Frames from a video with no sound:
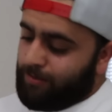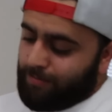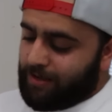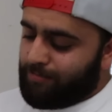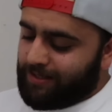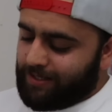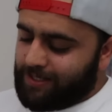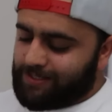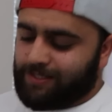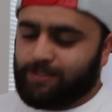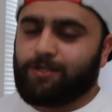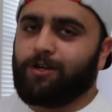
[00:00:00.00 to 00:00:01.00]
he made me
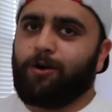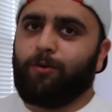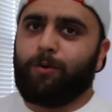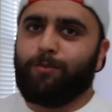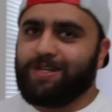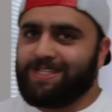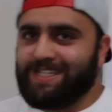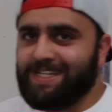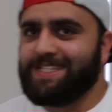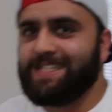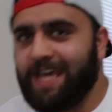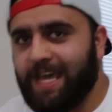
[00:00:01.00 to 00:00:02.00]
these because, you know, when we
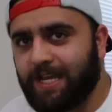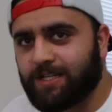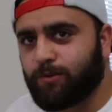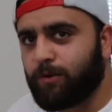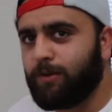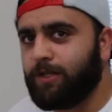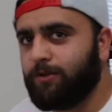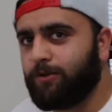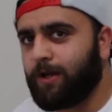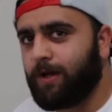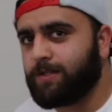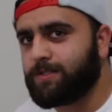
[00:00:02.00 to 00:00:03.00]
see snakes, what do we do,
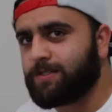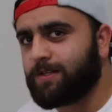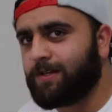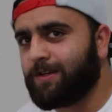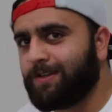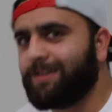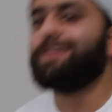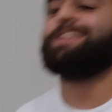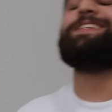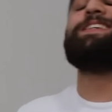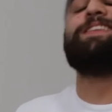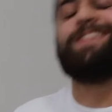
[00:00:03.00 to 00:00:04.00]
guys? We
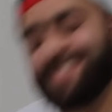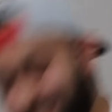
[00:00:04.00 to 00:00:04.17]
skin them.